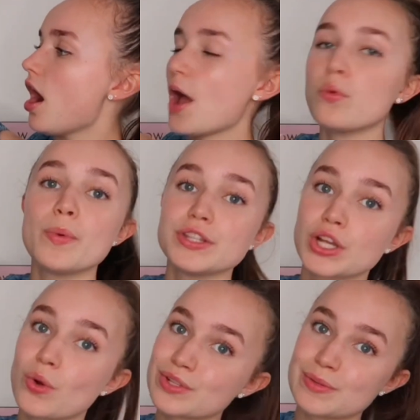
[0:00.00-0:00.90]
I will be
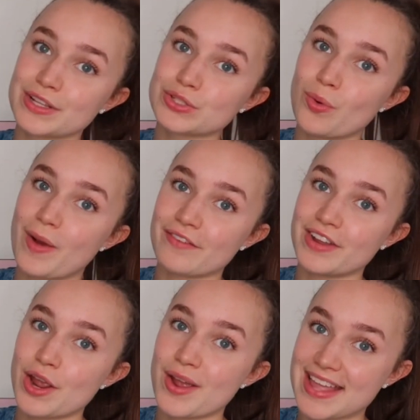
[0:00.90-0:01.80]
doing a what's in my school bag
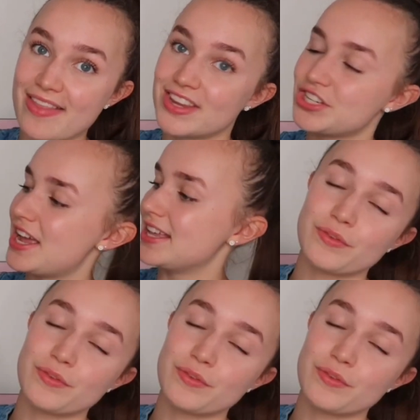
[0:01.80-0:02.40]
video again this year.